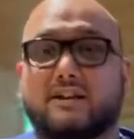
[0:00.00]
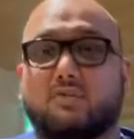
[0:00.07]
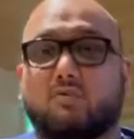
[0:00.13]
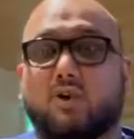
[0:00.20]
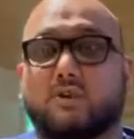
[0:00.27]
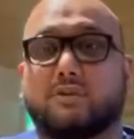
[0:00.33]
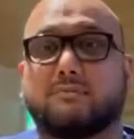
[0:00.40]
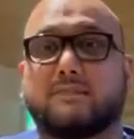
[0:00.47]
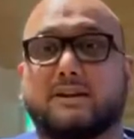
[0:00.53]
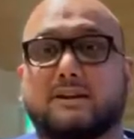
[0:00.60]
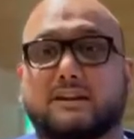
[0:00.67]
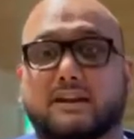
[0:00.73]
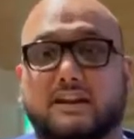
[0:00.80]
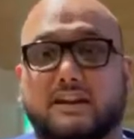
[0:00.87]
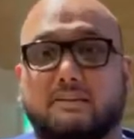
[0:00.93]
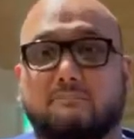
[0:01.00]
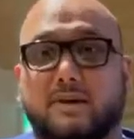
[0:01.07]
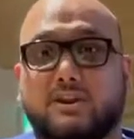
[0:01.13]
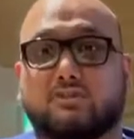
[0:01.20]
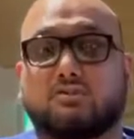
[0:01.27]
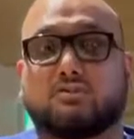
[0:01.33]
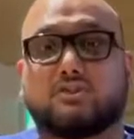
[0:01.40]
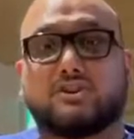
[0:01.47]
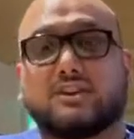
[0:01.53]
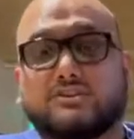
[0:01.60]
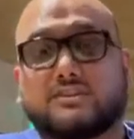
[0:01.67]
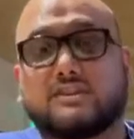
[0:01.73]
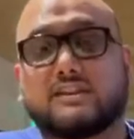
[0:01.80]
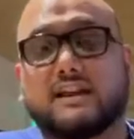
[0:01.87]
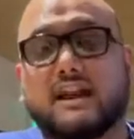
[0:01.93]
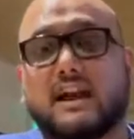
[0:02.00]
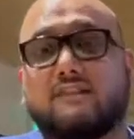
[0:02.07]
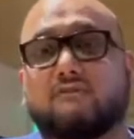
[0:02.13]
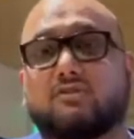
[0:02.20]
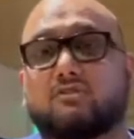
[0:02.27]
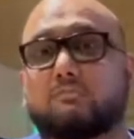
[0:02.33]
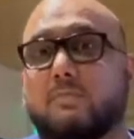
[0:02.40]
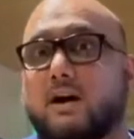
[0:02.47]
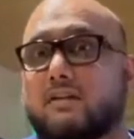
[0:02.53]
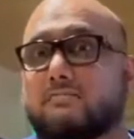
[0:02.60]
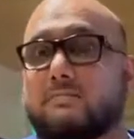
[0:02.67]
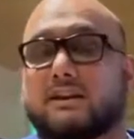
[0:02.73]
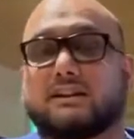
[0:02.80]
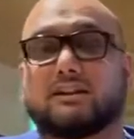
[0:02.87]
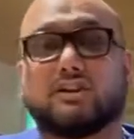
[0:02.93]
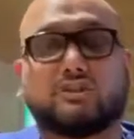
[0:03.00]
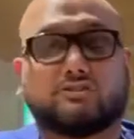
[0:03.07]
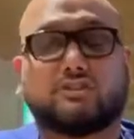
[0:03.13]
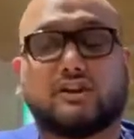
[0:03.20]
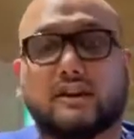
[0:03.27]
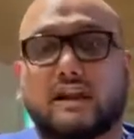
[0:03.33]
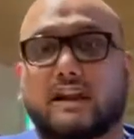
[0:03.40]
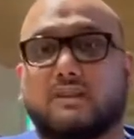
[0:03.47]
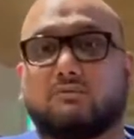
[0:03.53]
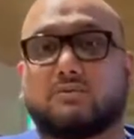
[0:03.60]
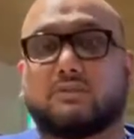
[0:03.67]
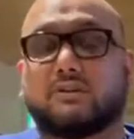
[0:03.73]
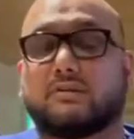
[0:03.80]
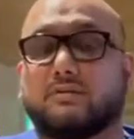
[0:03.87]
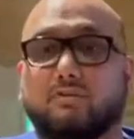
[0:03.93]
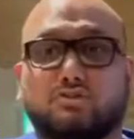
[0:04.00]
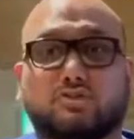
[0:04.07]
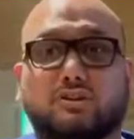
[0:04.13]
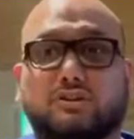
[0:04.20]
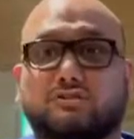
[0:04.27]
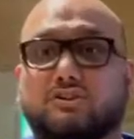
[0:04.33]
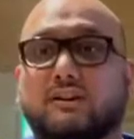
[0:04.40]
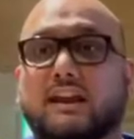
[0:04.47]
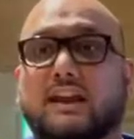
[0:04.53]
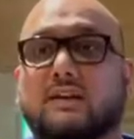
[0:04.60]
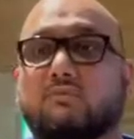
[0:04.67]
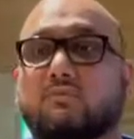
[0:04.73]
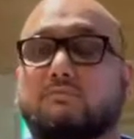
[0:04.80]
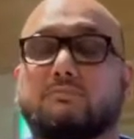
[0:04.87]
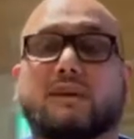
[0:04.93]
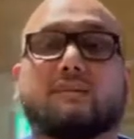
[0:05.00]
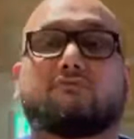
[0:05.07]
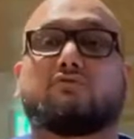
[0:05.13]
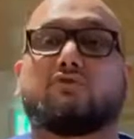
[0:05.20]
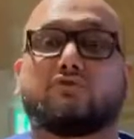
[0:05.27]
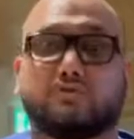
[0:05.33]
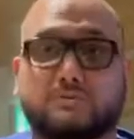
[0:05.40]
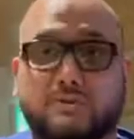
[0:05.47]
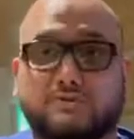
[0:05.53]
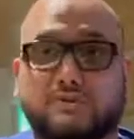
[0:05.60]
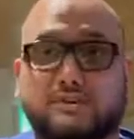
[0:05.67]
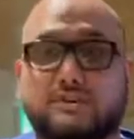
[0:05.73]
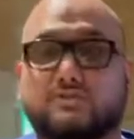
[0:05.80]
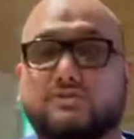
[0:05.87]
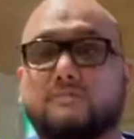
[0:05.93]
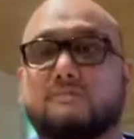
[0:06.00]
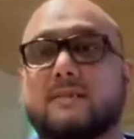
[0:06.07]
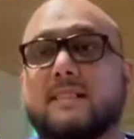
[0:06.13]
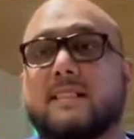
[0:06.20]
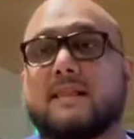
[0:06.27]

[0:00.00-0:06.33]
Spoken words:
what other medical condition they have, what's past medical history like, what their social history like, what may have contributed to them.